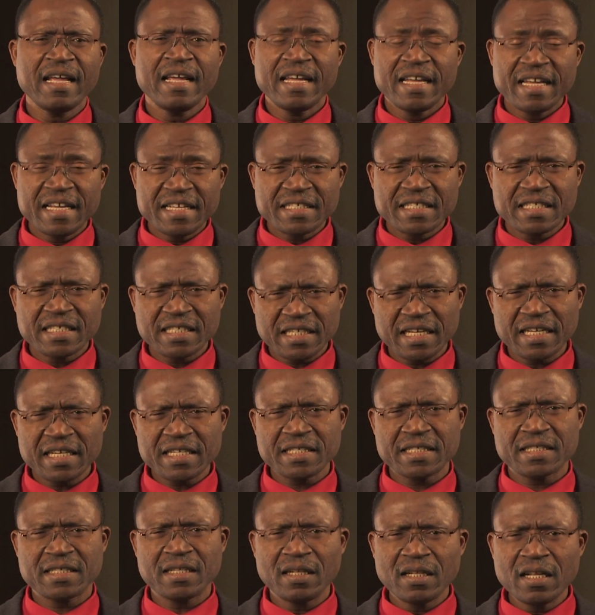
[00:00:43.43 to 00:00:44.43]
in
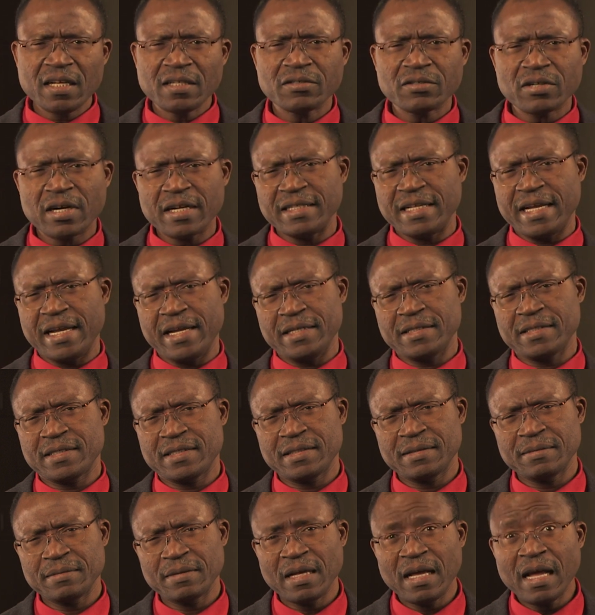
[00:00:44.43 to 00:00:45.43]
6 literal
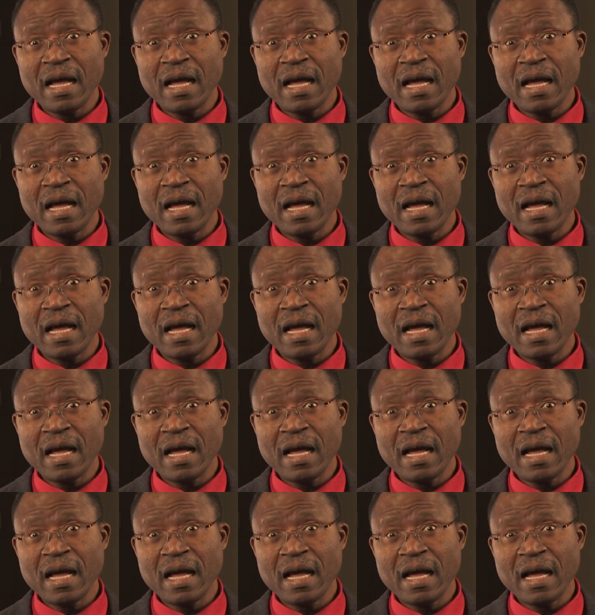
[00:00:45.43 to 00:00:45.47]
days,